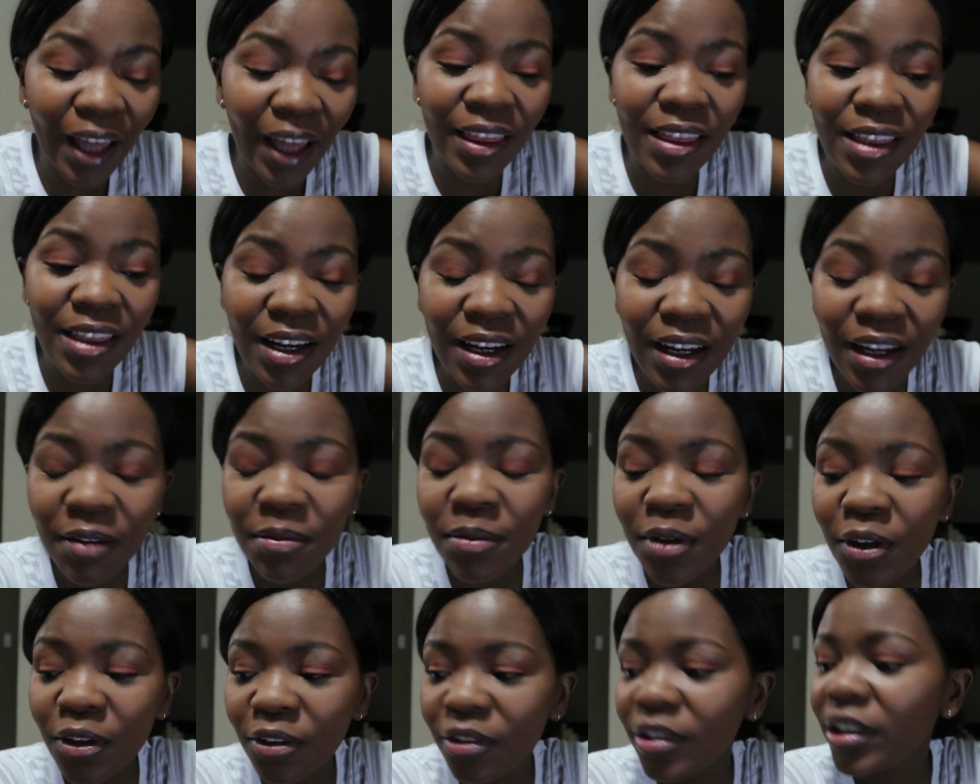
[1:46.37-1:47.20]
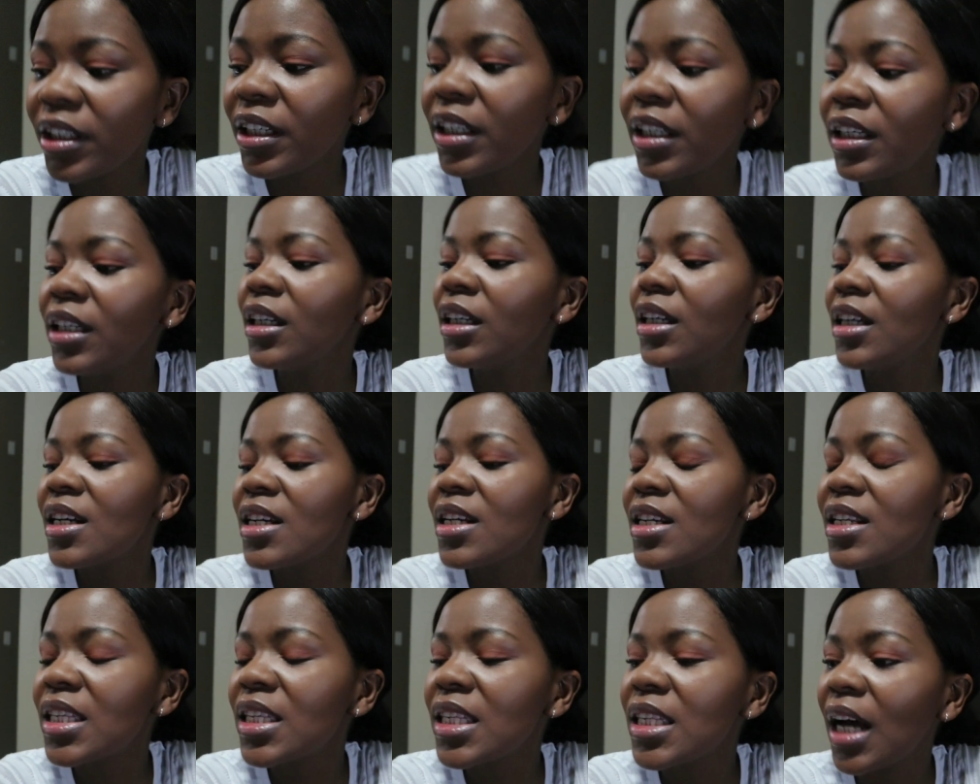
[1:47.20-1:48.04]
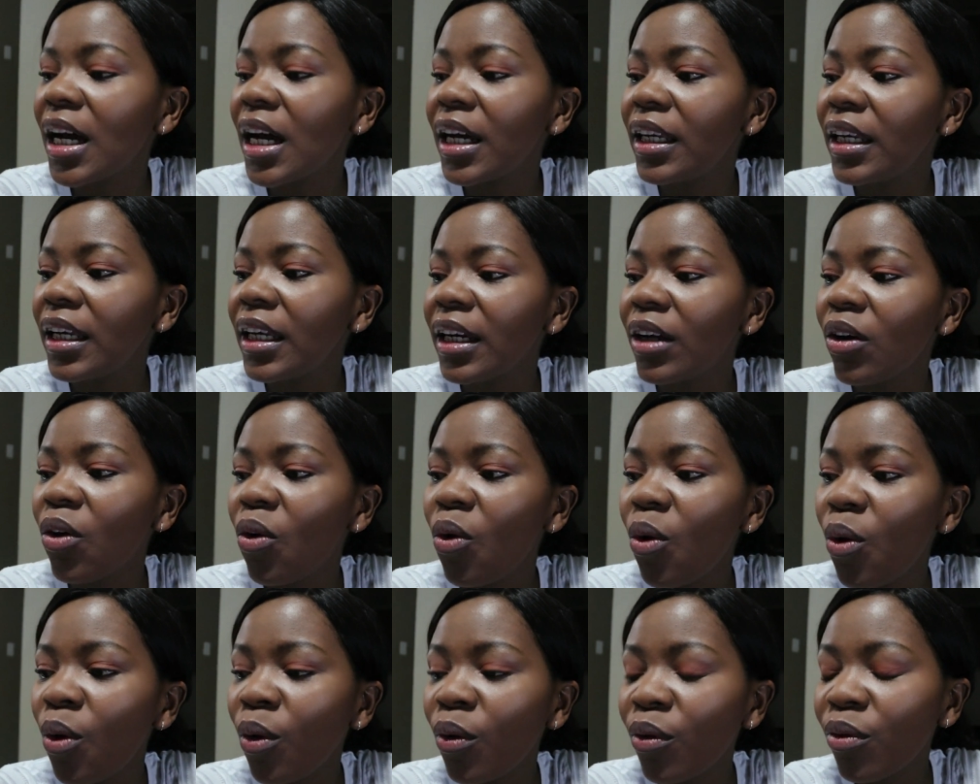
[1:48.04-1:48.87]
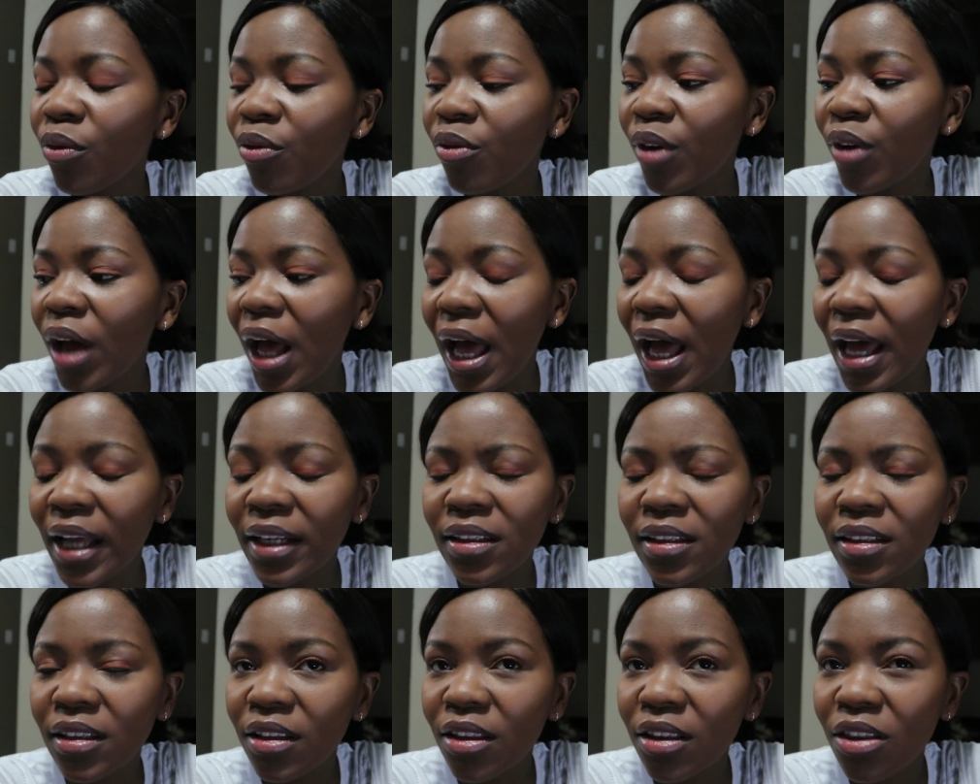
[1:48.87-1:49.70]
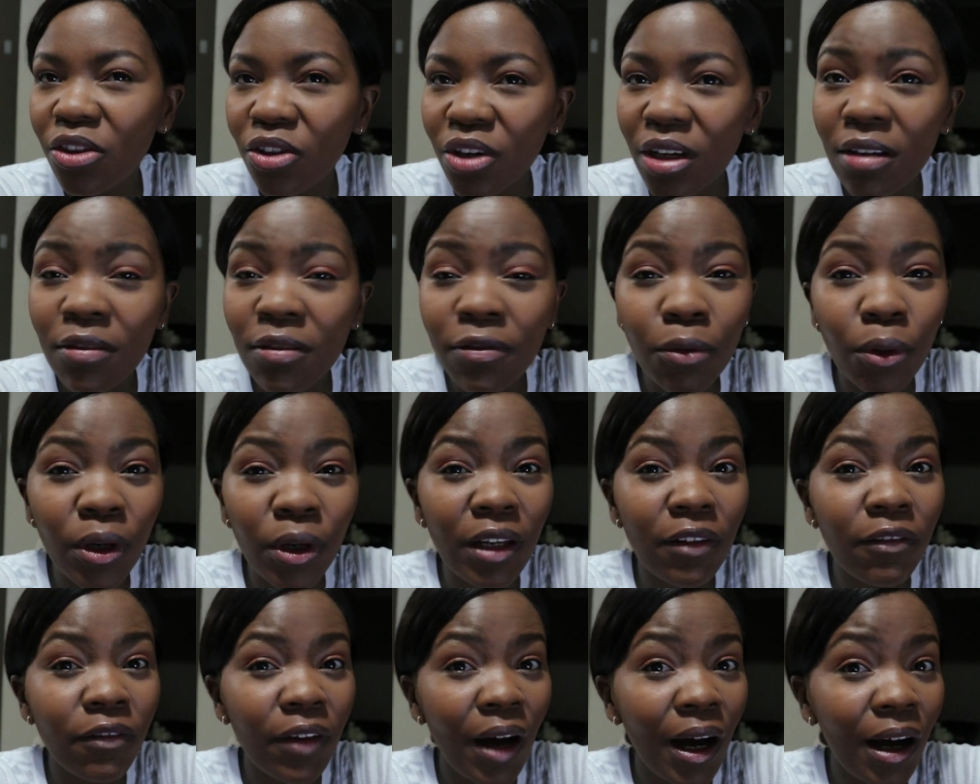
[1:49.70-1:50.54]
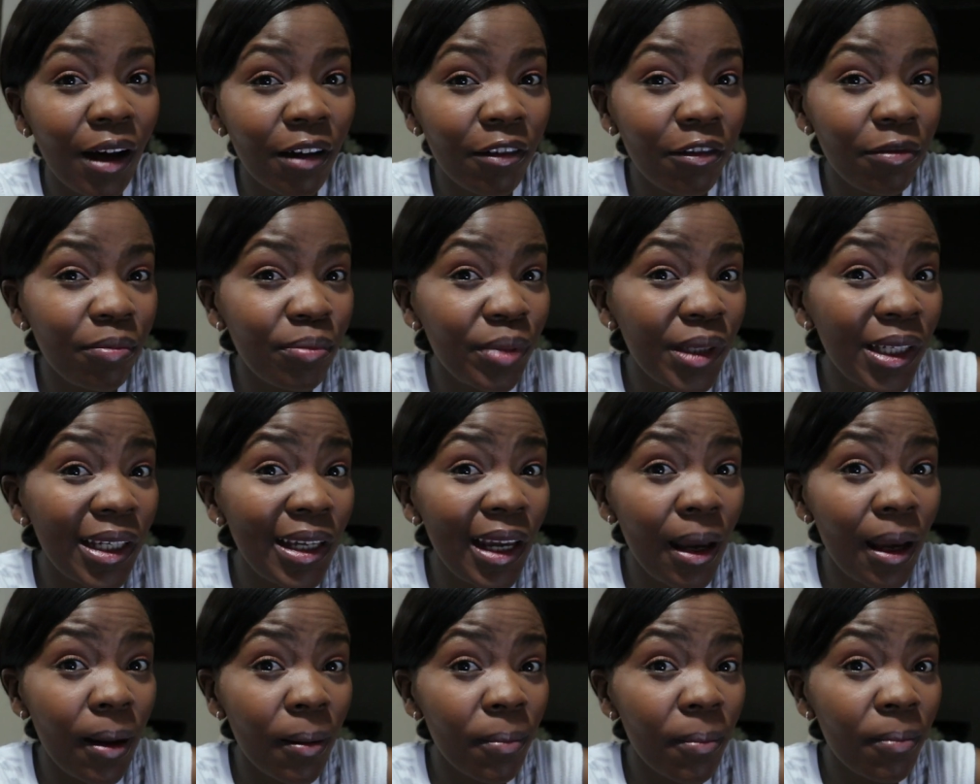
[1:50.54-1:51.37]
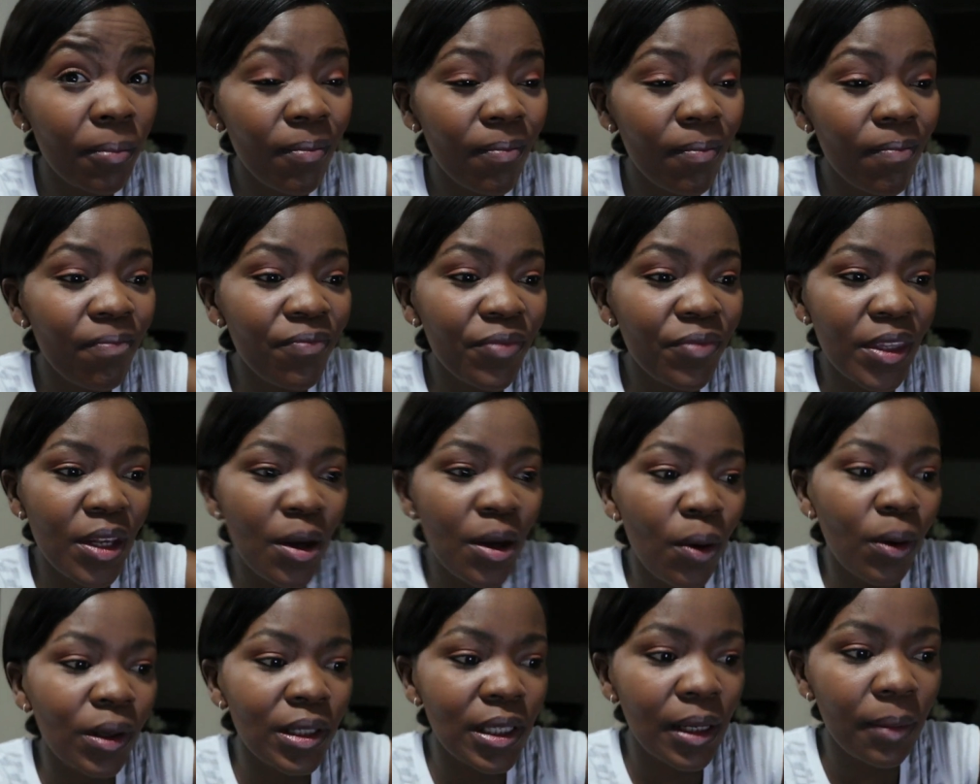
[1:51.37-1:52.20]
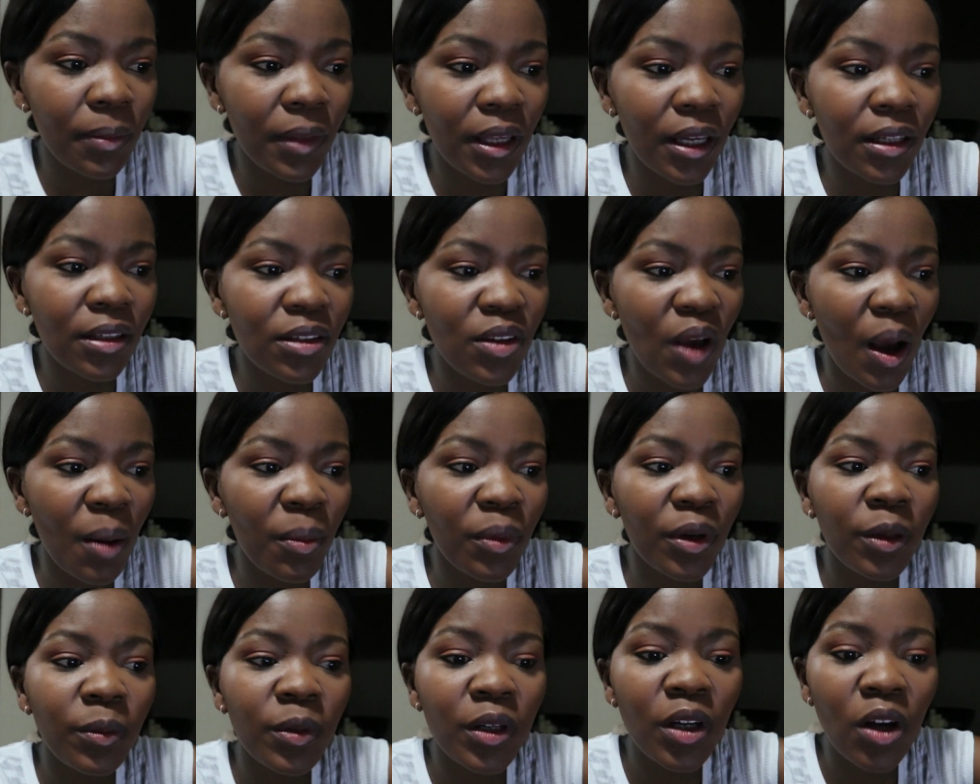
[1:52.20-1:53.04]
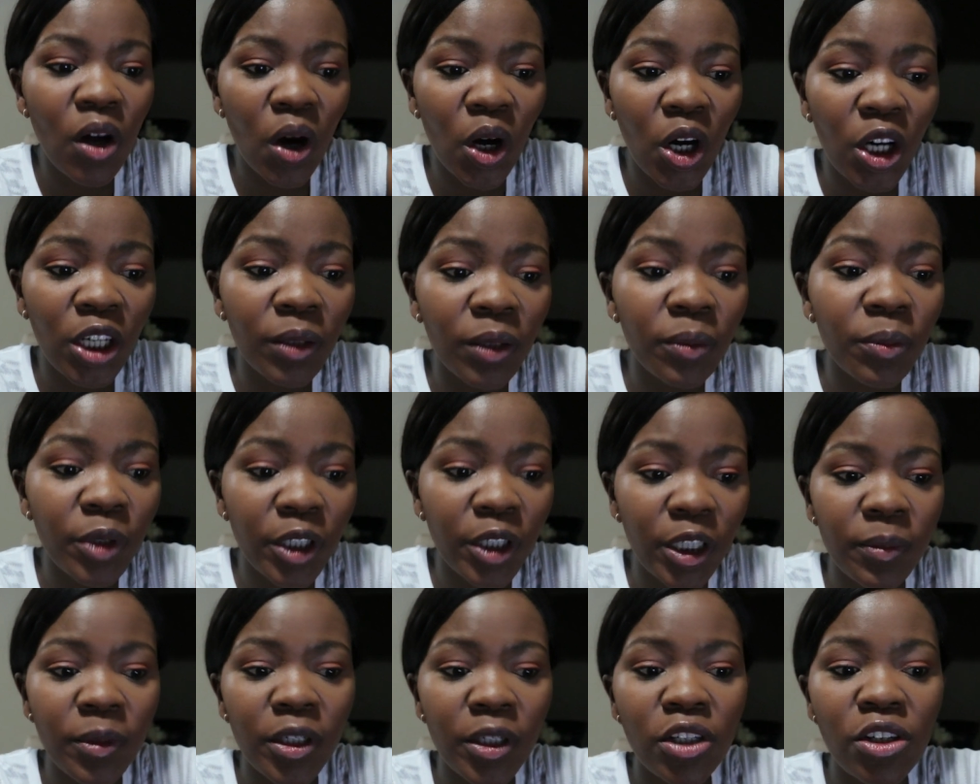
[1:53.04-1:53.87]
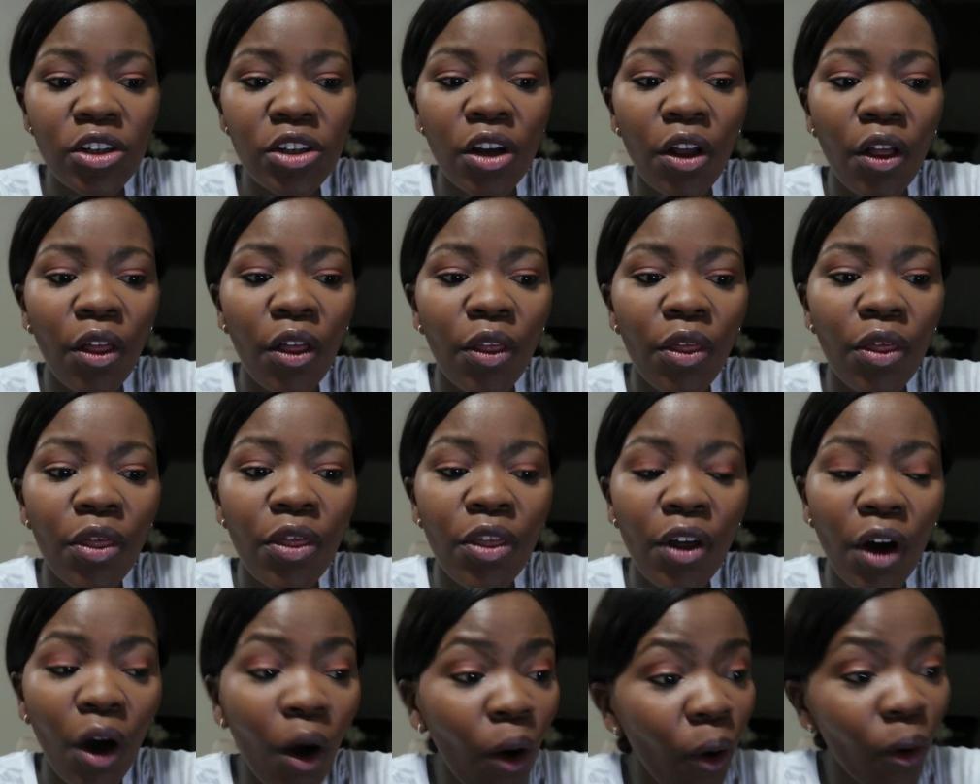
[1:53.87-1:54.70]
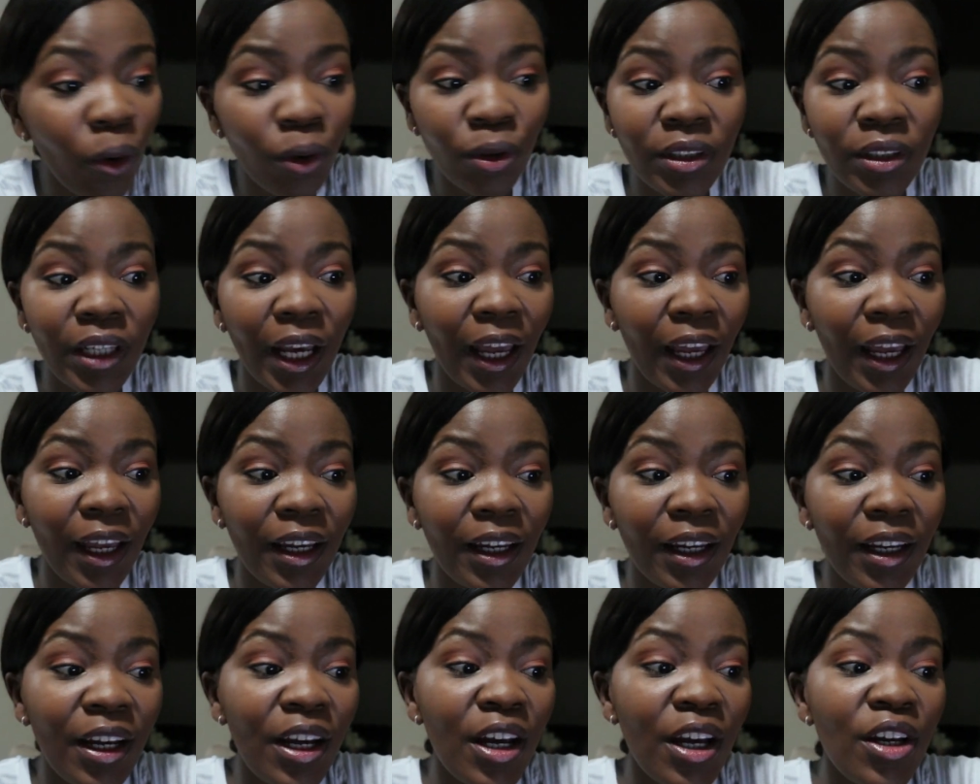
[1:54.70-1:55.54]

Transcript: I think I'm only signing off at three forty-five P M or something, so I'm going to be gone pretty much the whole day.